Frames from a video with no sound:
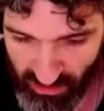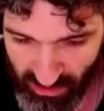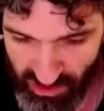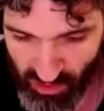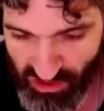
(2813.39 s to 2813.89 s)

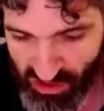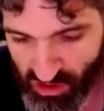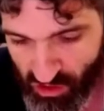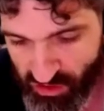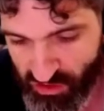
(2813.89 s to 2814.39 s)
cultural
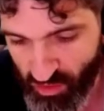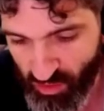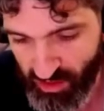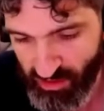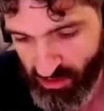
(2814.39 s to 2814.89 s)
institutions to
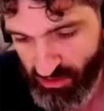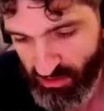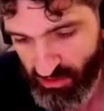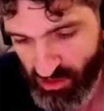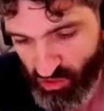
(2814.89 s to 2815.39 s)
make this
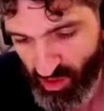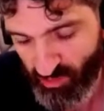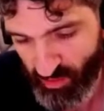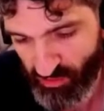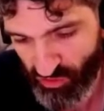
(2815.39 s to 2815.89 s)

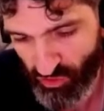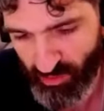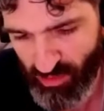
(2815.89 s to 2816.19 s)
dream come true?